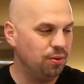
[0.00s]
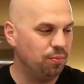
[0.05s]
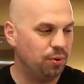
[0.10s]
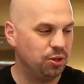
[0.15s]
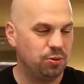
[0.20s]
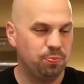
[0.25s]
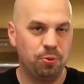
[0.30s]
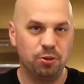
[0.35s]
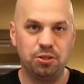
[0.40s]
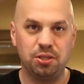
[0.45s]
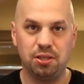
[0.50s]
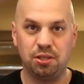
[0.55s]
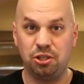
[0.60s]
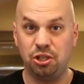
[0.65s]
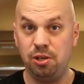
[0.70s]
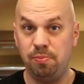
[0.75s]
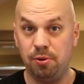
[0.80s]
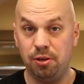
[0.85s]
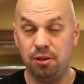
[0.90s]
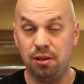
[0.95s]
which puts it
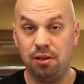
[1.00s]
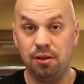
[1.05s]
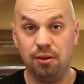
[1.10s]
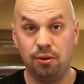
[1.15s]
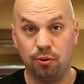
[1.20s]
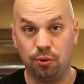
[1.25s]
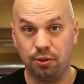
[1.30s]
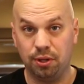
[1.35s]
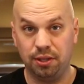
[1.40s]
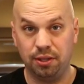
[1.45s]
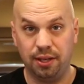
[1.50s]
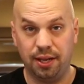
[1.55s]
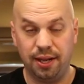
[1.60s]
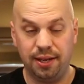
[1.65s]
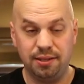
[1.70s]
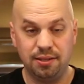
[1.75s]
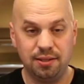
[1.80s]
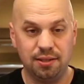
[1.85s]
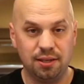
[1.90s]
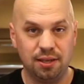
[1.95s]
cheaper than the Norlan
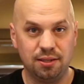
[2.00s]
glass.